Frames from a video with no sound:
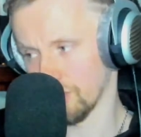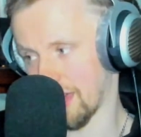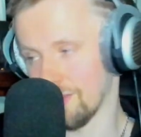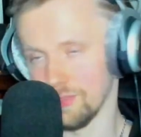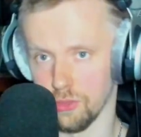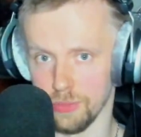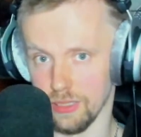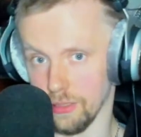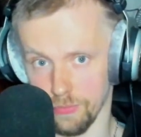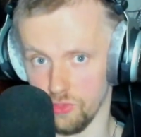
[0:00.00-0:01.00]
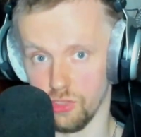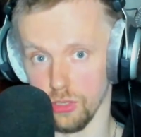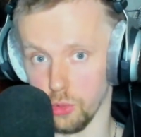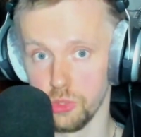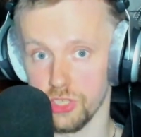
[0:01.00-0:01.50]
have to be
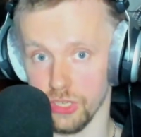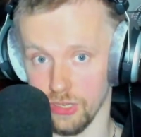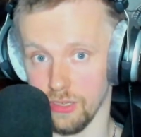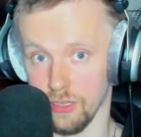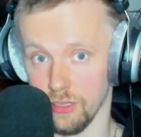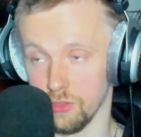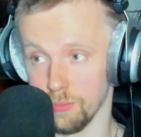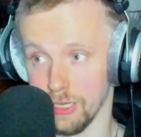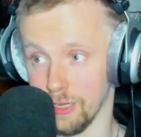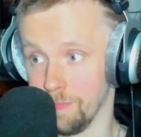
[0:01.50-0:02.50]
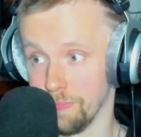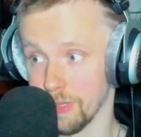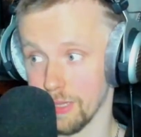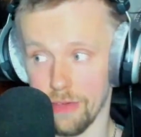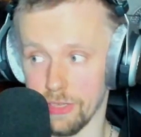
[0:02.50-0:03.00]
delusional to be
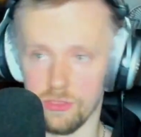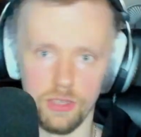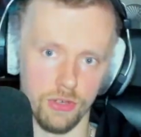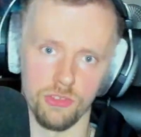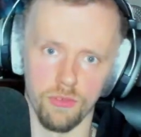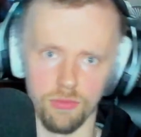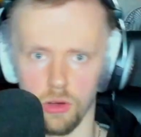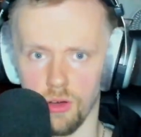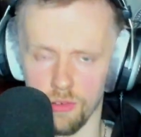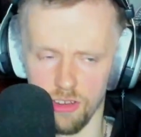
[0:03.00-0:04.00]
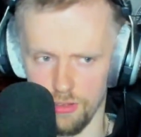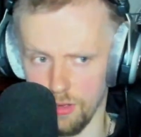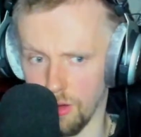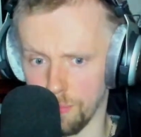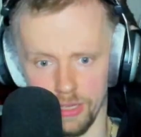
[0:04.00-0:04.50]
having difference of
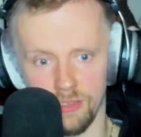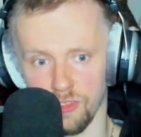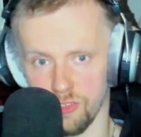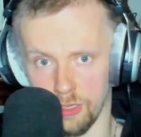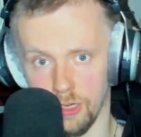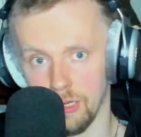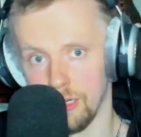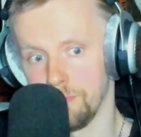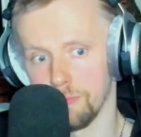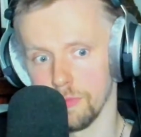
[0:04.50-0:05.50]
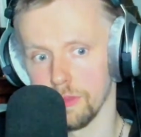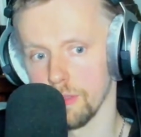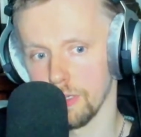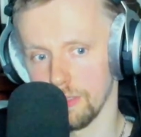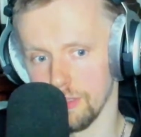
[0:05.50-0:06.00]
opinions here.
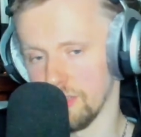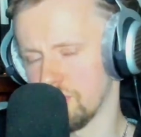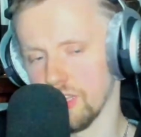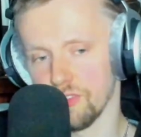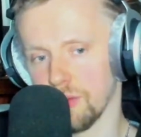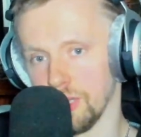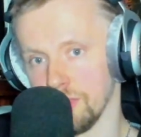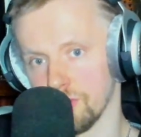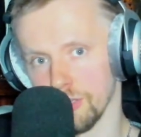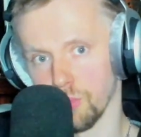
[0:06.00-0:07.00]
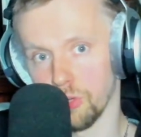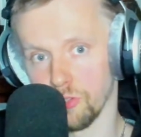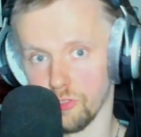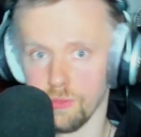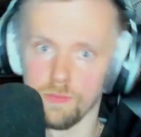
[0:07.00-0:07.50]
That is just how the internet
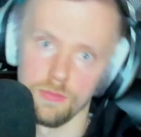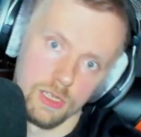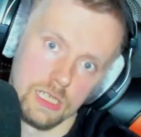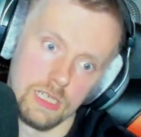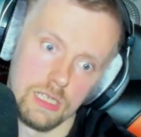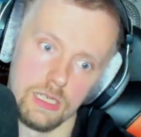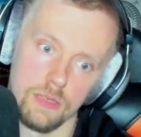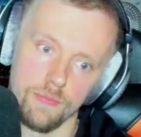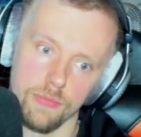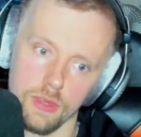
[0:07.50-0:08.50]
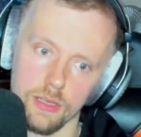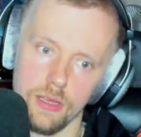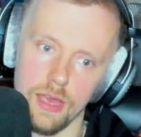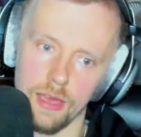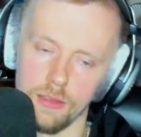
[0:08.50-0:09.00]
works.
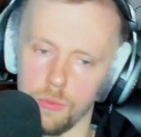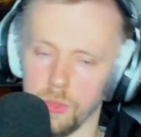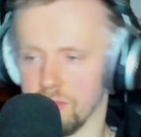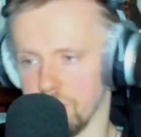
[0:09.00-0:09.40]
And with